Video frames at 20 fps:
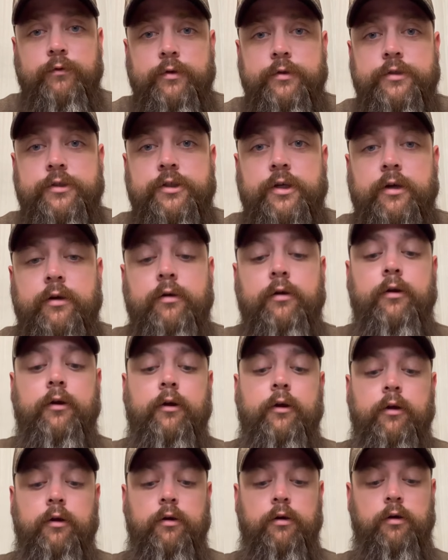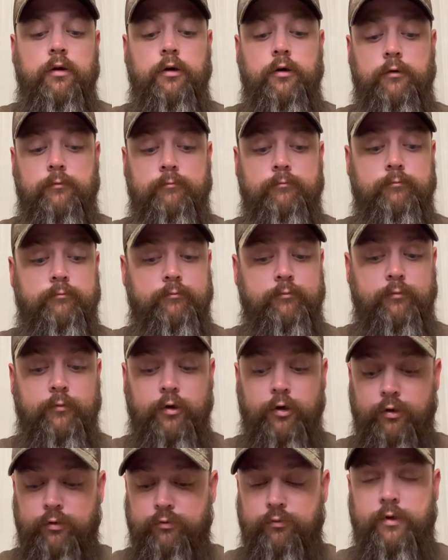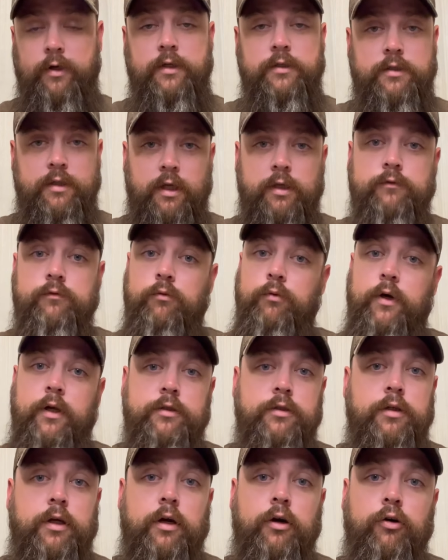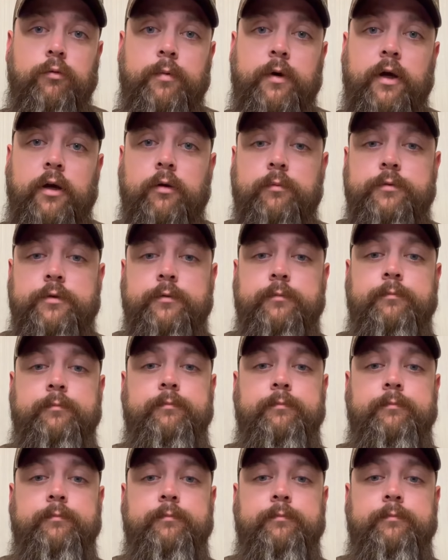to share. Otherwise, thanks for watching. I hope I helped you.